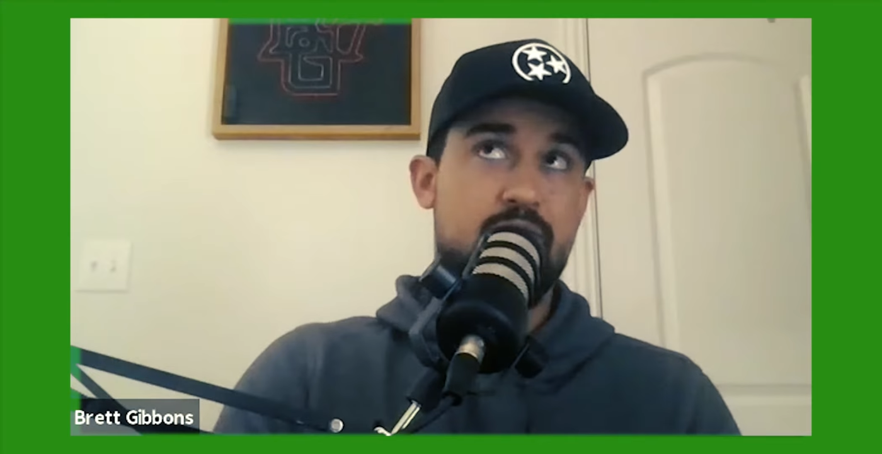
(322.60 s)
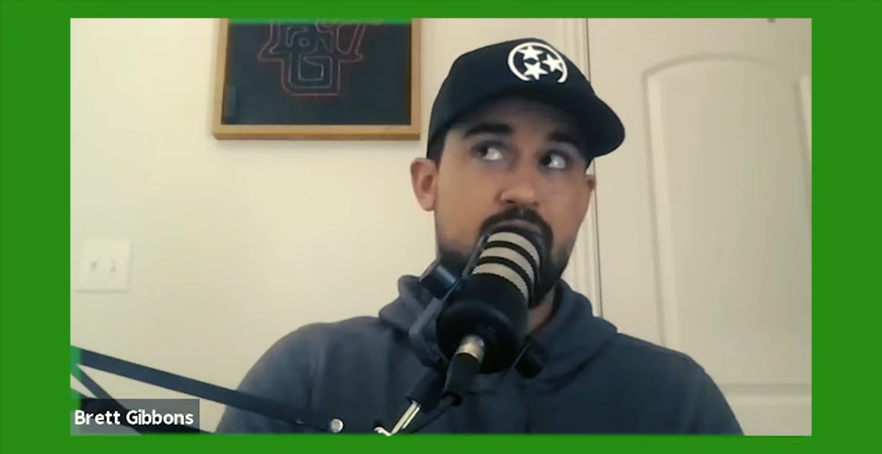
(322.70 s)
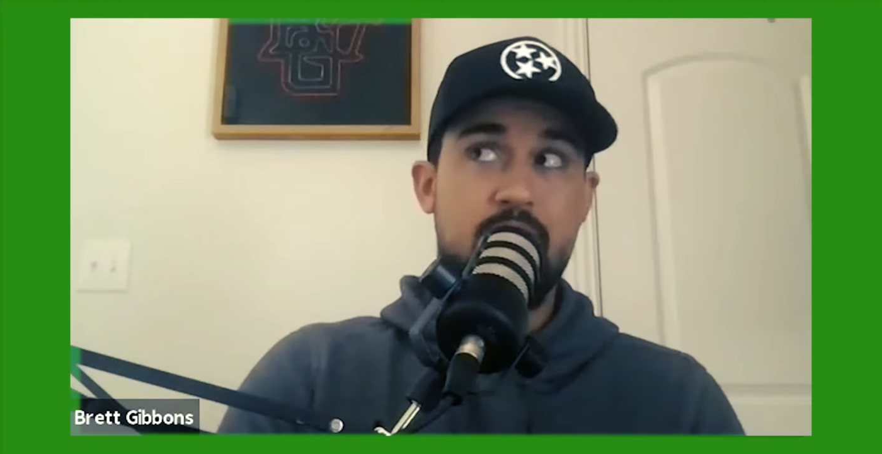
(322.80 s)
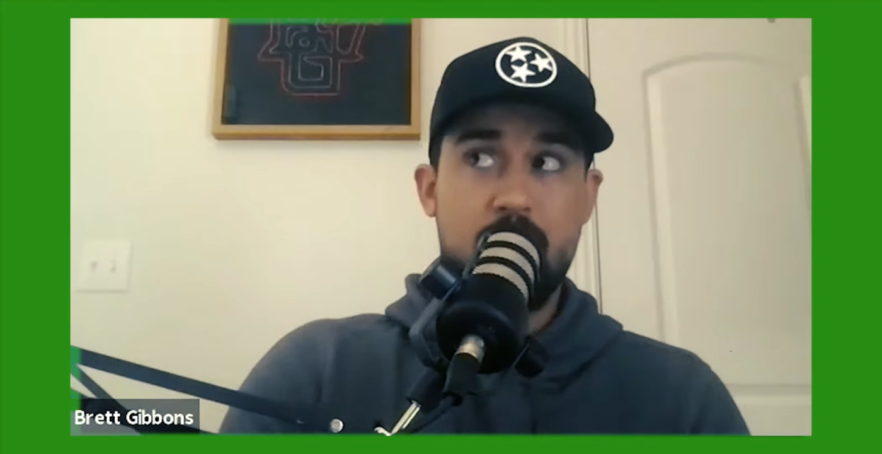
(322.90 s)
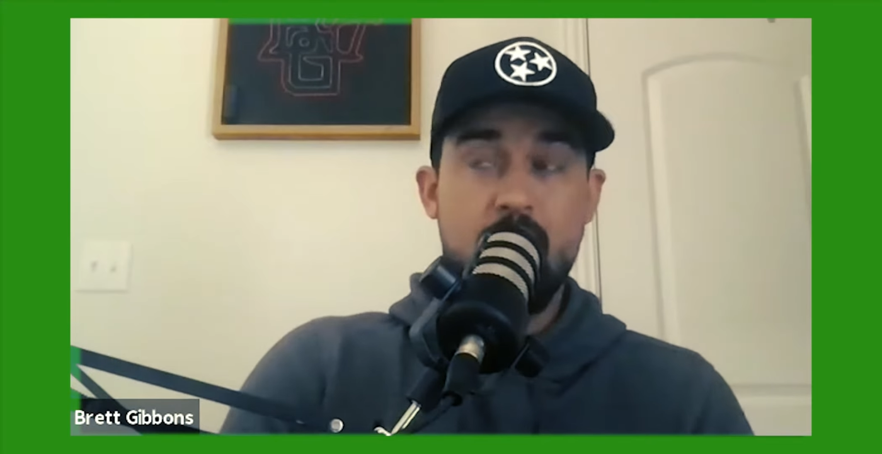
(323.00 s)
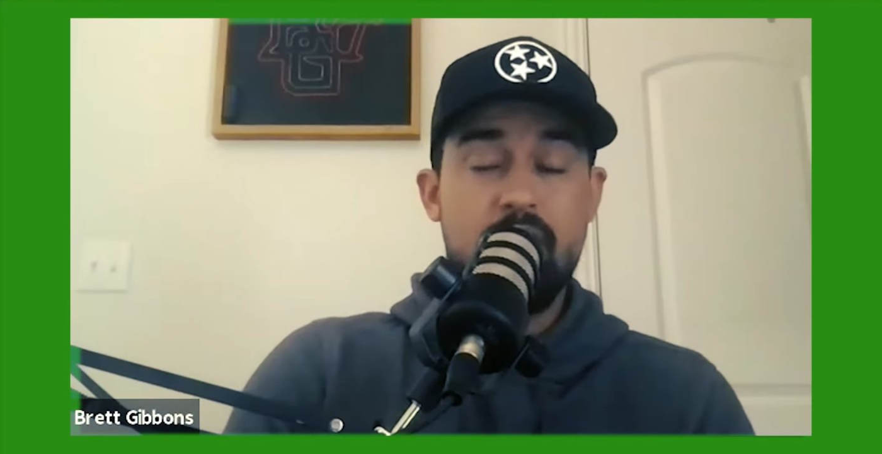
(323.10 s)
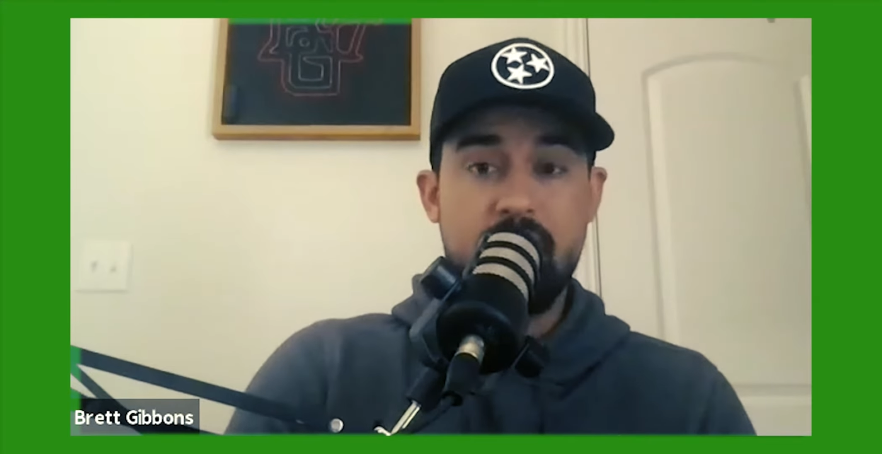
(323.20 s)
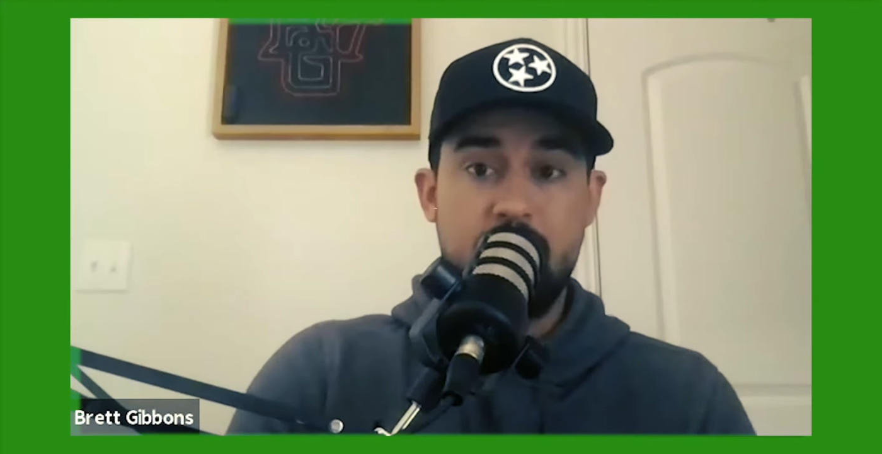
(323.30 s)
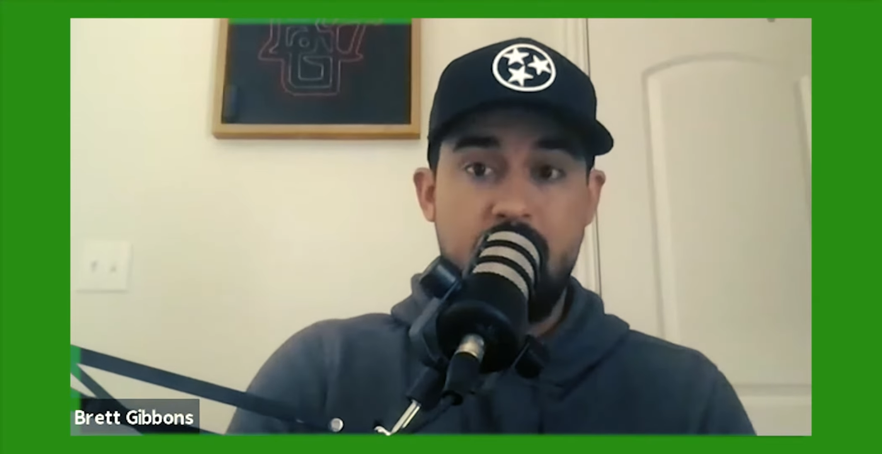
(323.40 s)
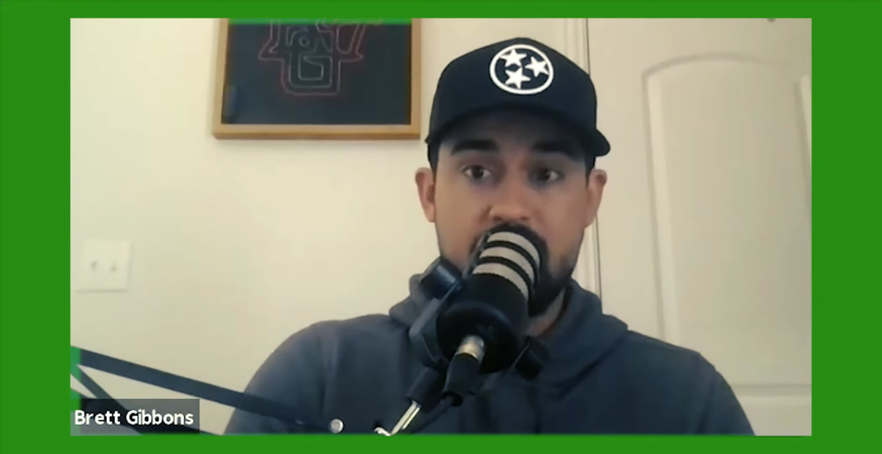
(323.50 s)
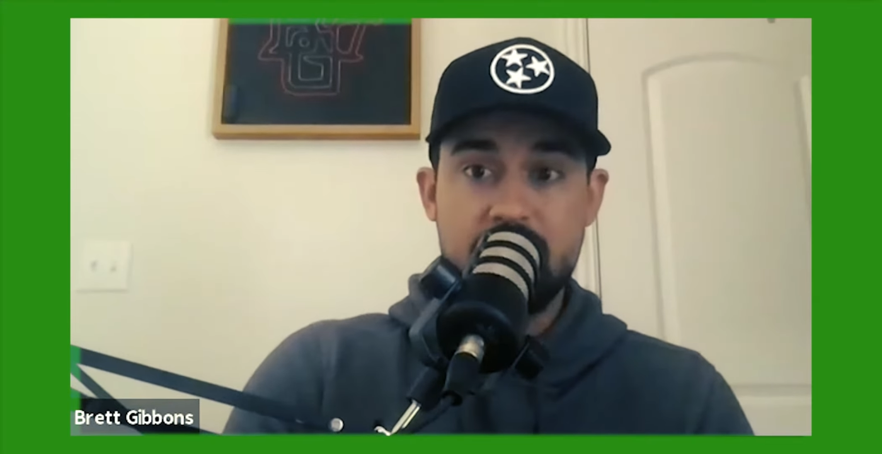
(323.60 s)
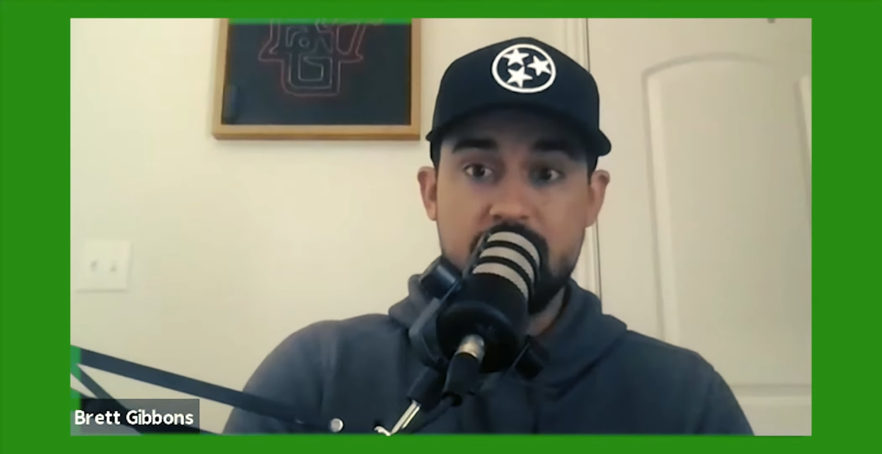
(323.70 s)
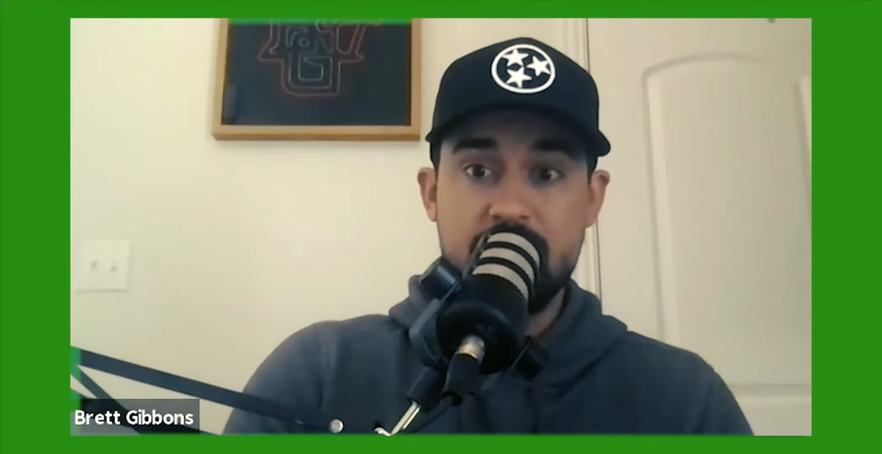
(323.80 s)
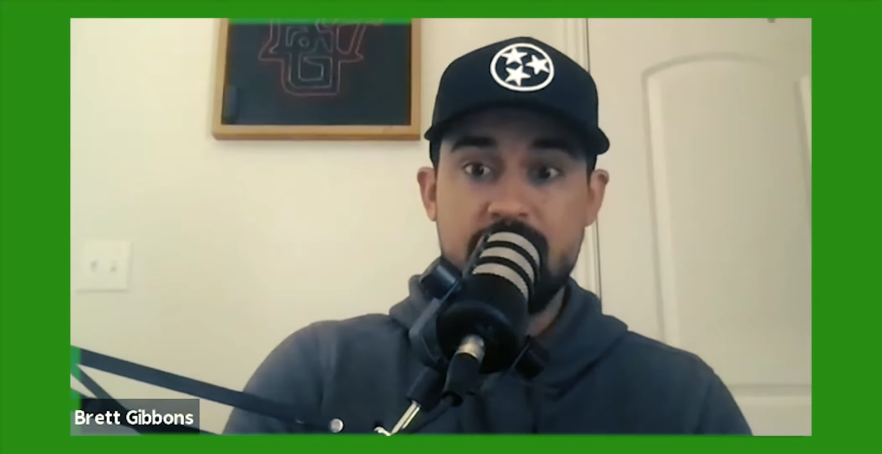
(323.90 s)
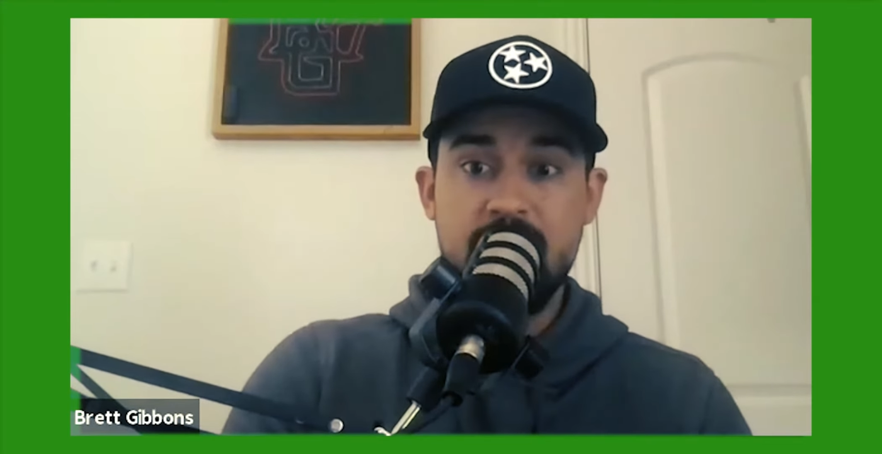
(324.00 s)
number one, interact
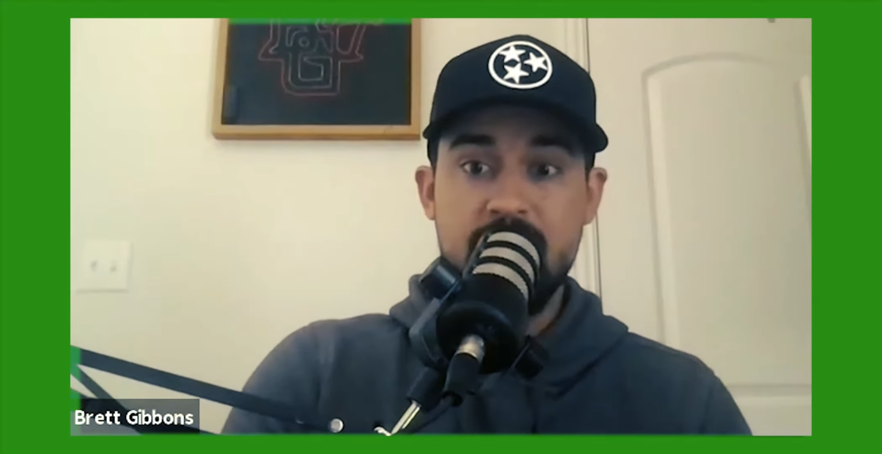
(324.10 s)
with